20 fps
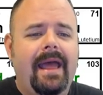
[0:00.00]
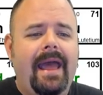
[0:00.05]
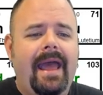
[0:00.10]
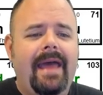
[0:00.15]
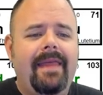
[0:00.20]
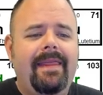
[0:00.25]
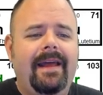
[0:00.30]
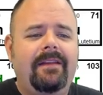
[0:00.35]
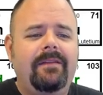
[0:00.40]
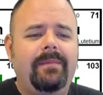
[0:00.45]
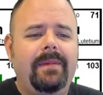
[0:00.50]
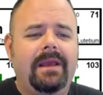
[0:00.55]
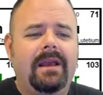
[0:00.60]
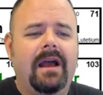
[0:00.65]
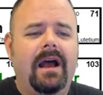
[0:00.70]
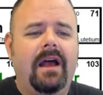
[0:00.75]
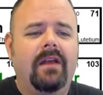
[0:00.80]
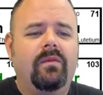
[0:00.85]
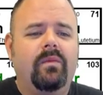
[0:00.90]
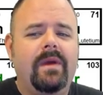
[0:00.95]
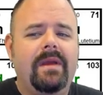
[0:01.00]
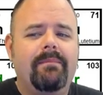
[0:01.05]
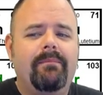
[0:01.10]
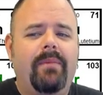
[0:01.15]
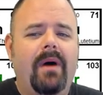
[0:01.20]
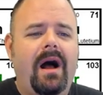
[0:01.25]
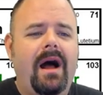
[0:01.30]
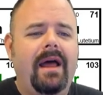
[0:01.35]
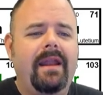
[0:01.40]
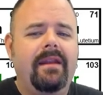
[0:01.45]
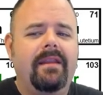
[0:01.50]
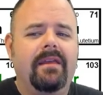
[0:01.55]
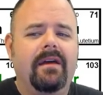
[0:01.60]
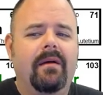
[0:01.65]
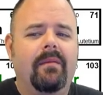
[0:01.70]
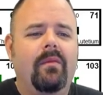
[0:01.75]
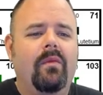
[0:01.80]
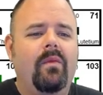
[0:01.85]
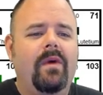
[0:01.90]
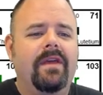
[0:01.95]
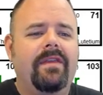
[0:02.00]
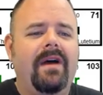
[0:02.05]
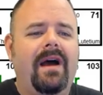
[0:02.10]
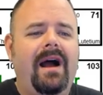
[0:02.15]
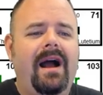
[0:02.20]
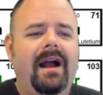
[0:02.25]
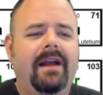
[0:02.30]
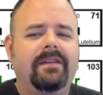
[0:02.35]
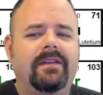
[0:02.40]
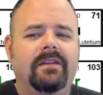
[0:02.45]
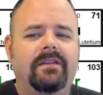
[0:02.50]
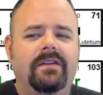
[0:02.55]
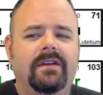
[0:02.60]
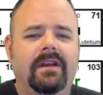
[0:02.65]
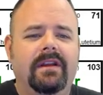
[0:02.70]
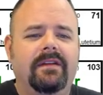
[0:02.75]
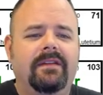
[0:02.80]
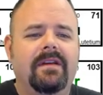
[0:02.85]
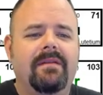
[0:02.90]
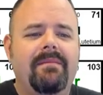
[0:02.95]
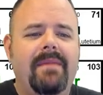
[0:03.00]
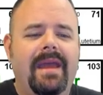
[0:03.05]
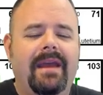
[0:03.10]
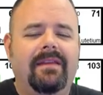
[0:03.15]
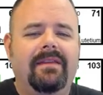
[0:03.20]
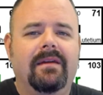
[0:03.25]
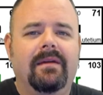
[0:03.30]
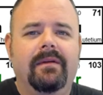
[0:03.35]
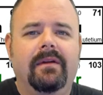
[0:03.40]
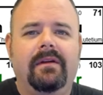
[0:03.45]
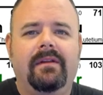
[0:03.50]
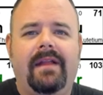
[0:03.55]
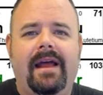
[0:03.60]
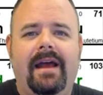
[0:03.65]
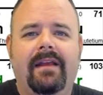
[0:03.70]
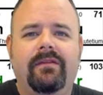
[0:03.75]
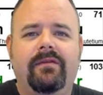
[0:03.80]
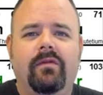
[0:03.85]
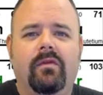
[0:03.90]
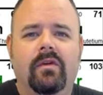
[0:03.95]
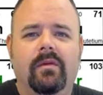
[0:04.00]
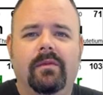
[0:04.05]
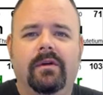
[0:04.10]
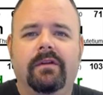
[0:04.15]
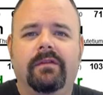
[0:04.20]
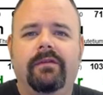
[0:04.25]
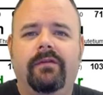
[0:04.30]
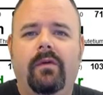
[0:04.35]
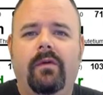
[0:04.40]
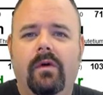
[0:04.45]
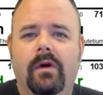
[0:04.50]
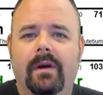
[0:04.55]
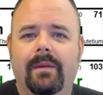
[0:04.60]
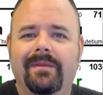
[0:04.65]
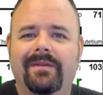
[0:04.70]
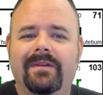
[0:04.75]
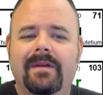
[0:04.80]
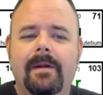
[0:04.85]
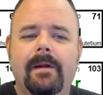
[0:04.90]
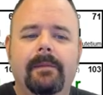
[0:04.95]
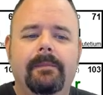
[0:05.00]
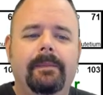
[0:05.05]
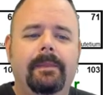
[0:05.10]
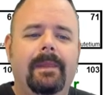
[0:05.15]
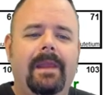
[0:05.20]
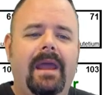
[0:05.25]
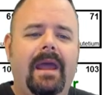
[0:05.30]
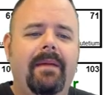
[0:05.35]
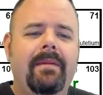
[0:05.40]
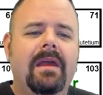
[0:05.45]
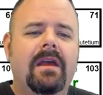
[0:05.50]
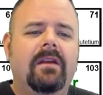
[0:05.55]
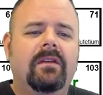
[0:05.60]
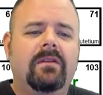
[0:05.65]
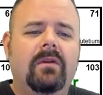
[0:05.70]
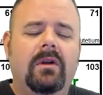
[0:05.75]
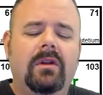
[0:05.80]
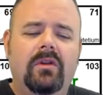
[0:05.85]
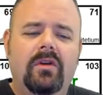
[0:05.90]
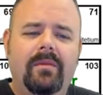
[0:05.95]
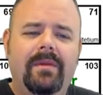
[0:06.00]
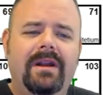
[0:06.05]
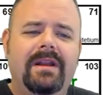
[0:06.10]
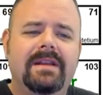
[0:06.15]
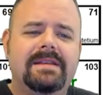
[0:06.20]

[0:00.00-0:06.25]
And that's because we bond them with oxygen to make the other glass former forms. Okay, so alumina and